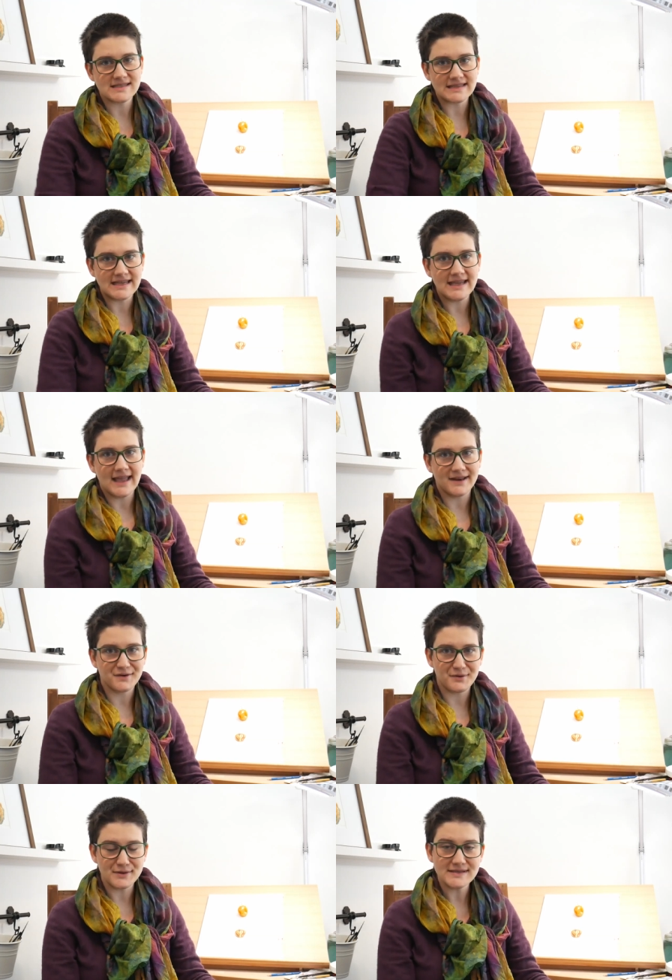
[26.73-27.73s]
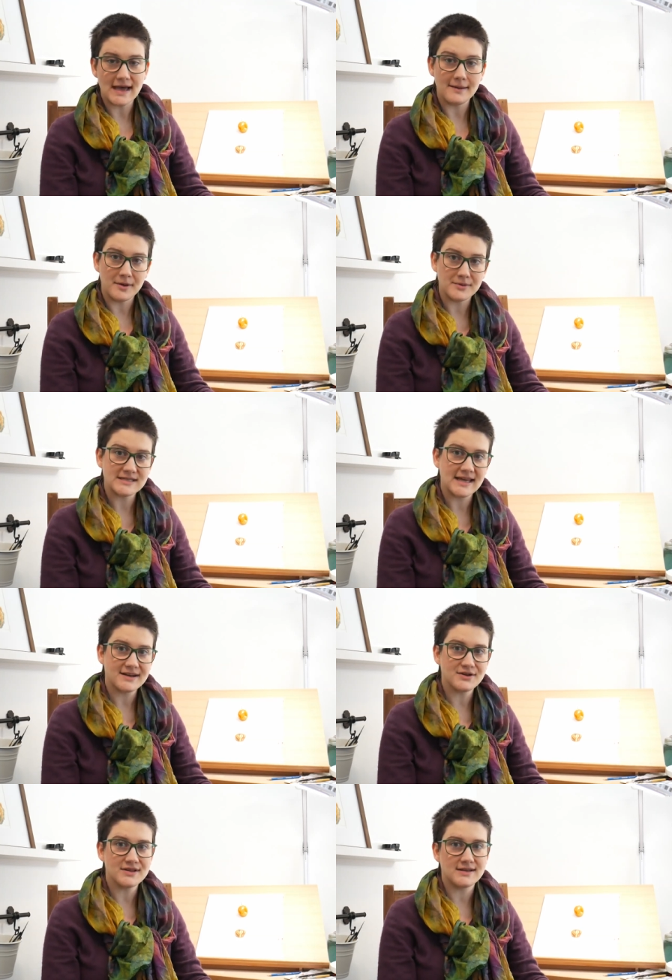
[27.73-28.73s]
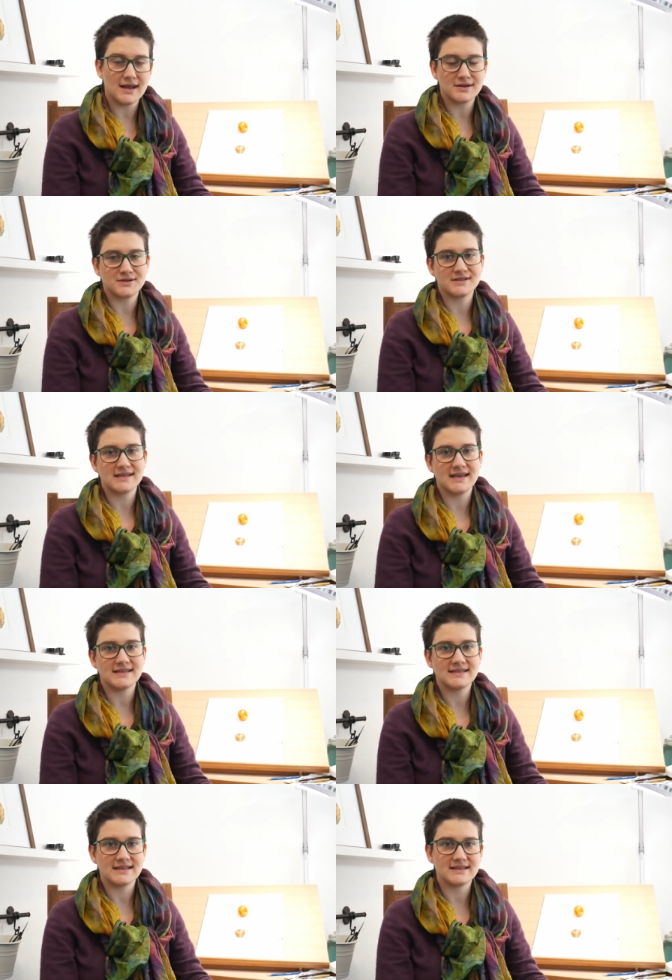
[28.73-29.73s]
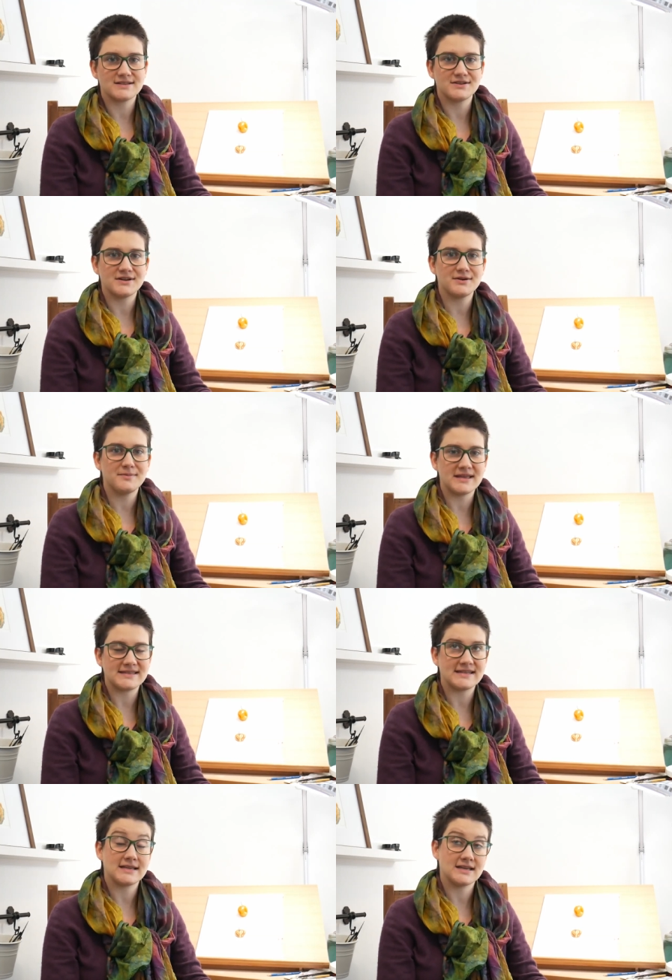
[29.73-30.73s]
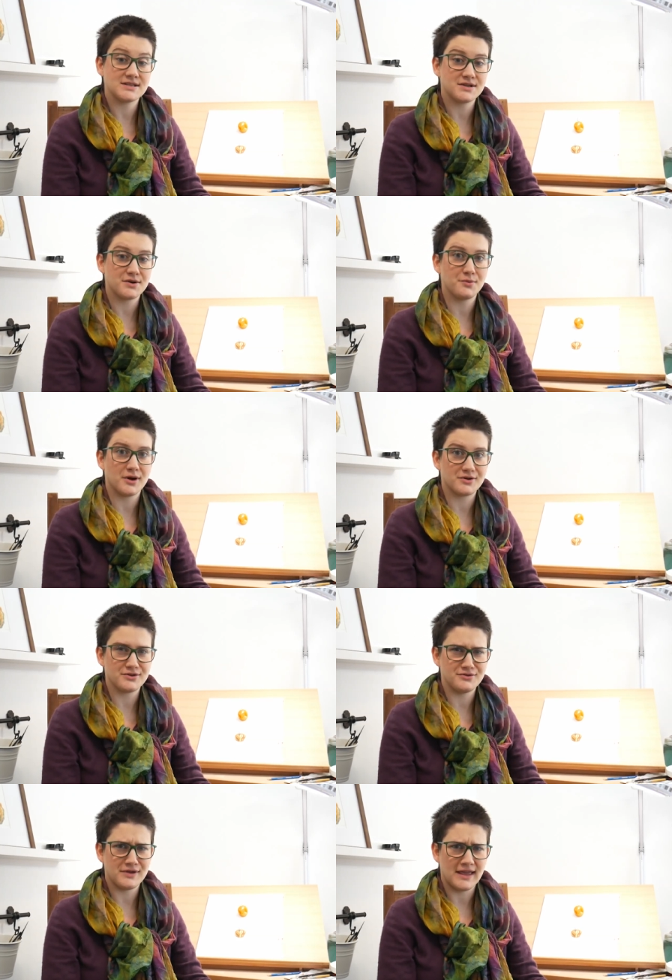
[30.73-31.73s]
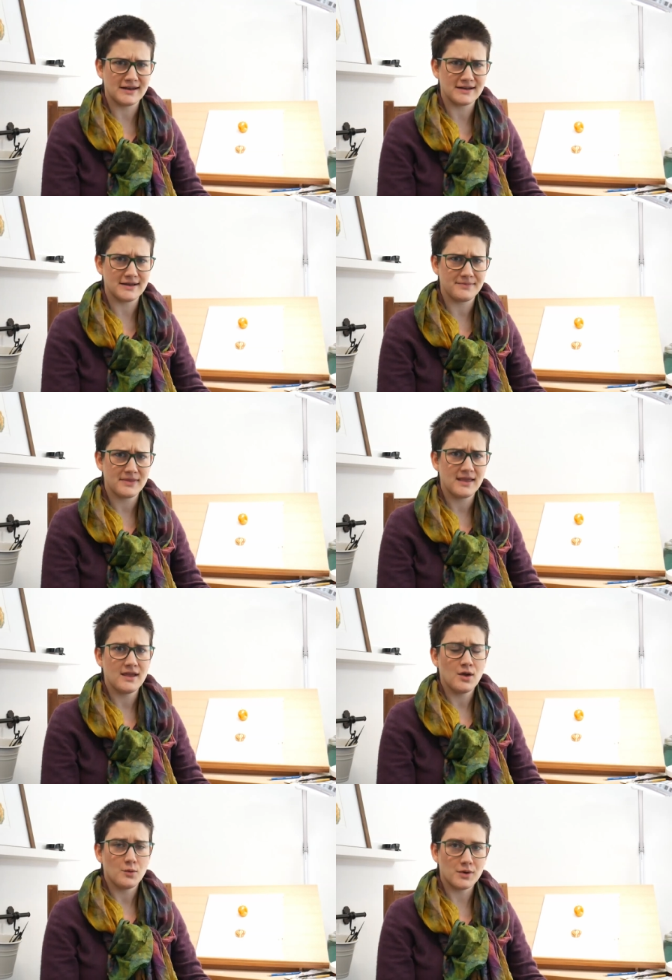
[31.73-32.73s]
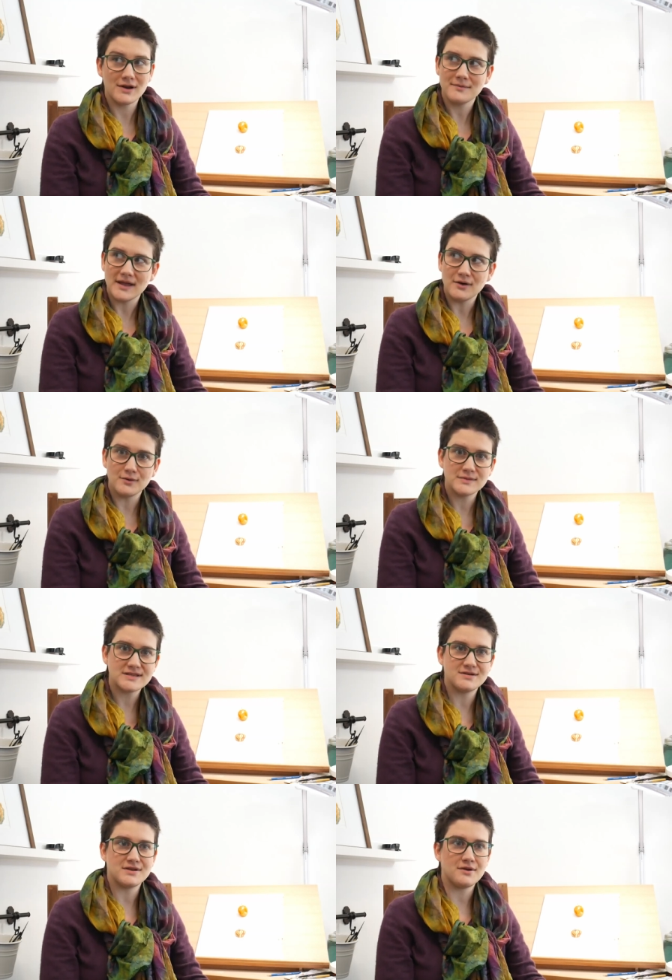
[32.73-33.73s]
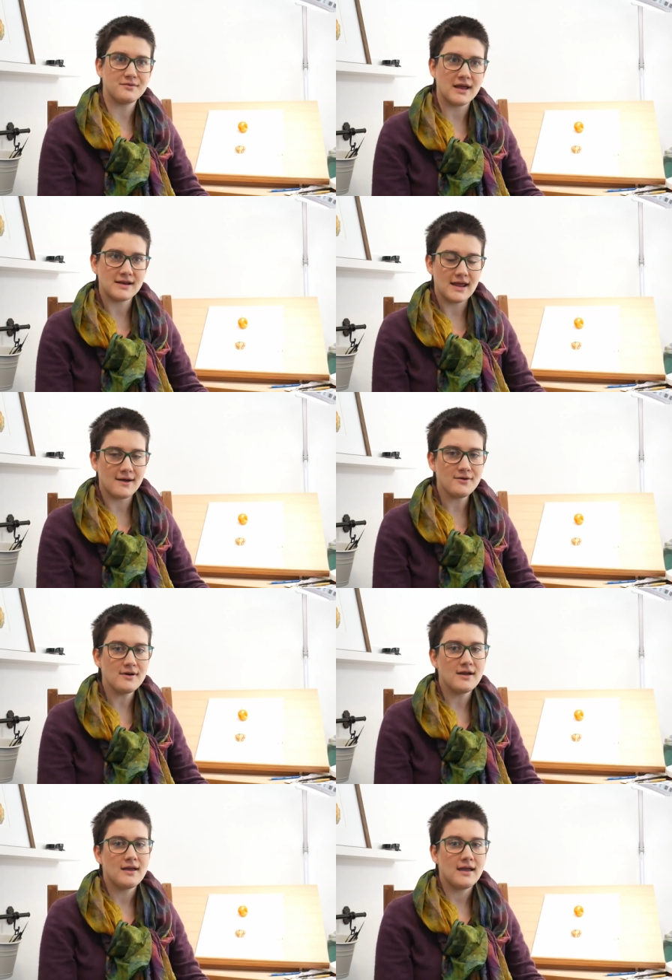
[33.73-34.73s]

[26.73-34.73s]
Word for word: is Lee Angold. I'm a botanical and natural science illustrator based in Kitchener, Waterloo, Canada. We're in my home studio right now,